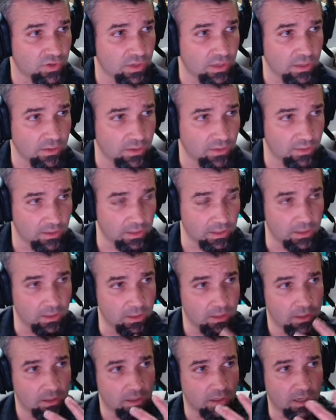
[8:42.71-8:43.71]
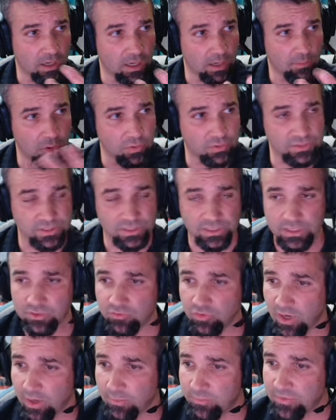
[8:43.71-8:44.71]
and the OTE
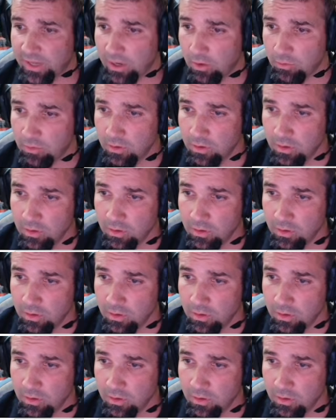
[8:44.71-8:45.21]
drops out,